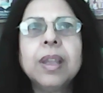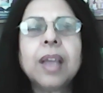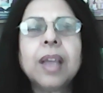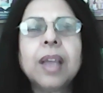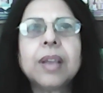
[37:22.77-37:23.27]

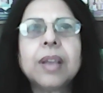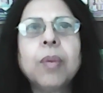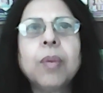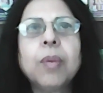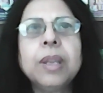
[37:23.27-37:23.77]
and
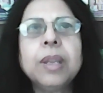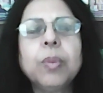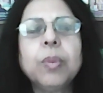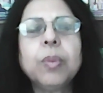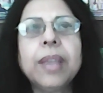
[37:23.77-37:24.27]
how many
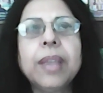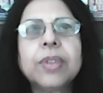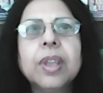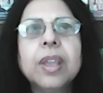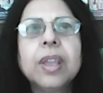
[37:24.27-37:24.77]

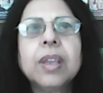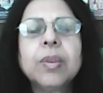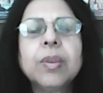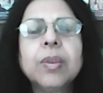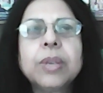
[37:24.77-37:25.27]
ways
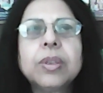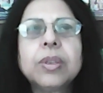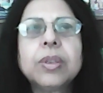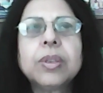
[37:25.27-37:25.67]
in which